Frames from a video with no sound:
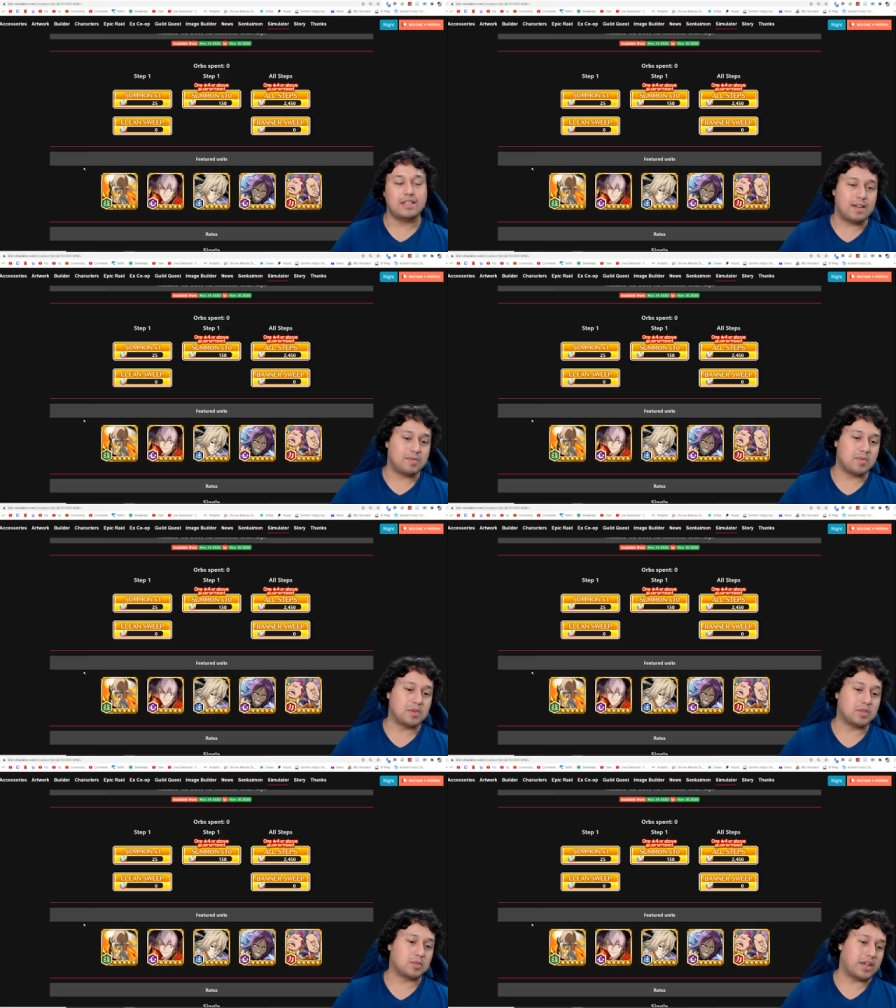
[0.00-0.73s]

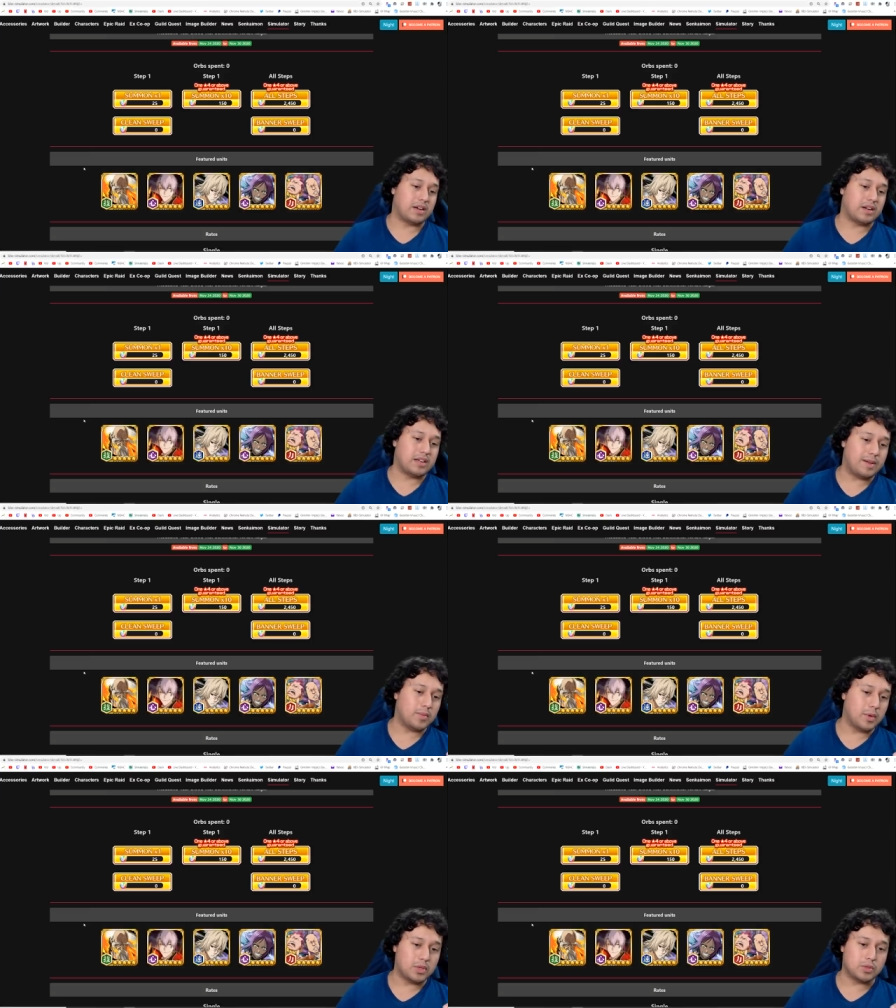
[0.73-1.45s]
yamamoto's banner and
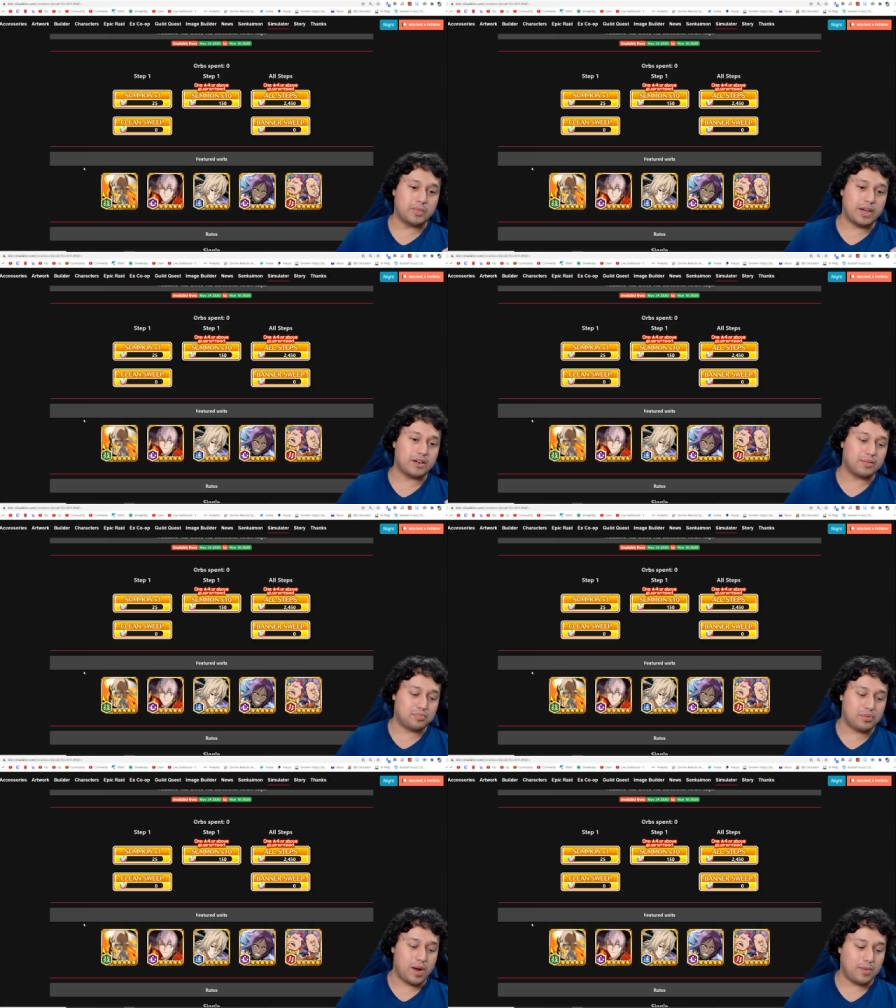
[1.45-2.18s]
yamamoto's banner
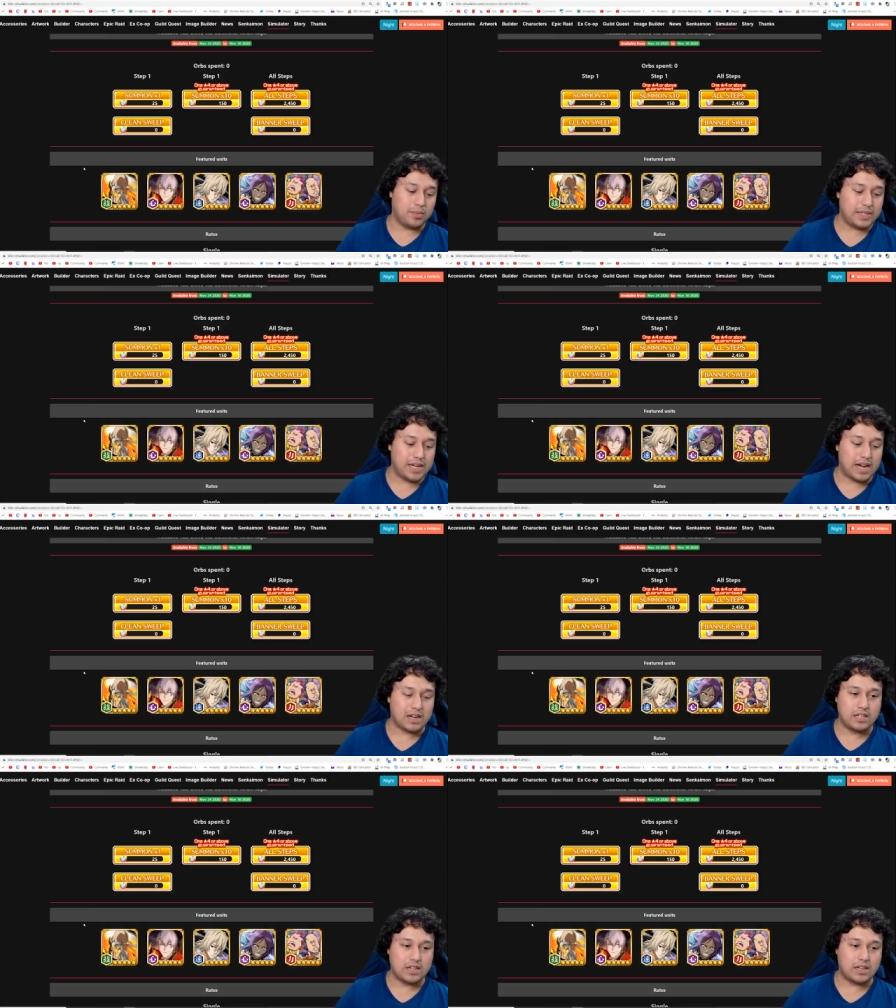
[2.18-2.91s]
probably
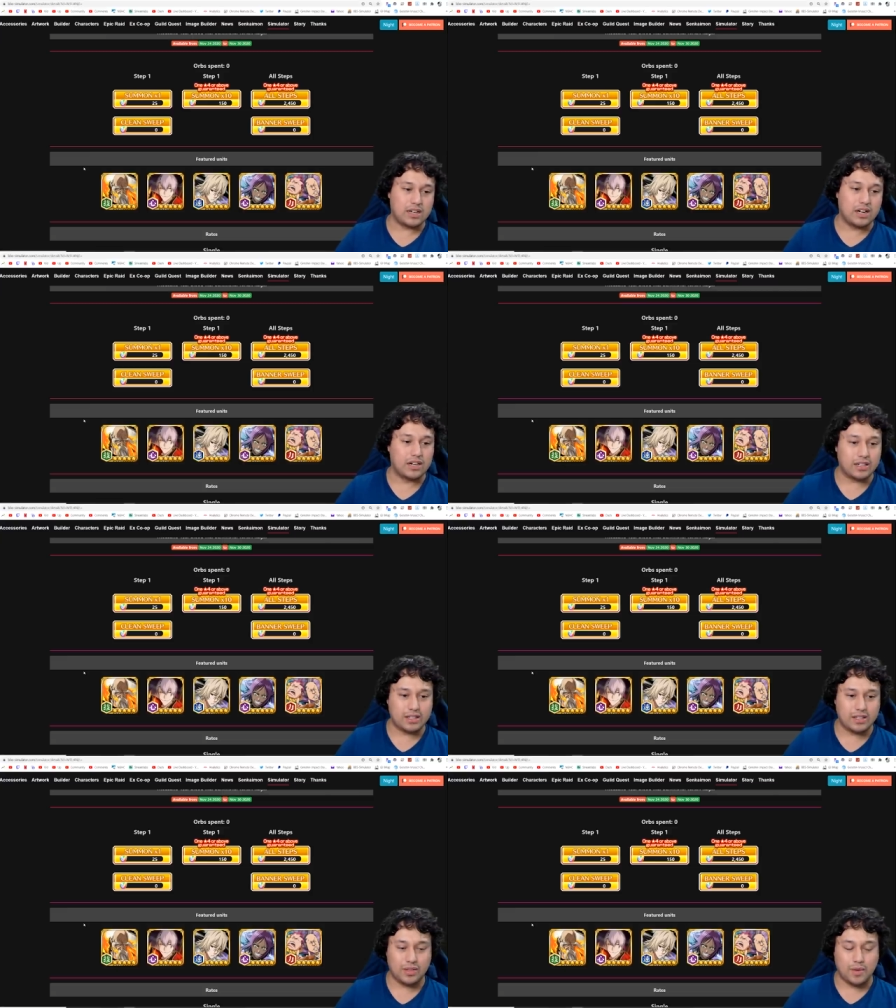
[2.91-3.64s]
got cucked the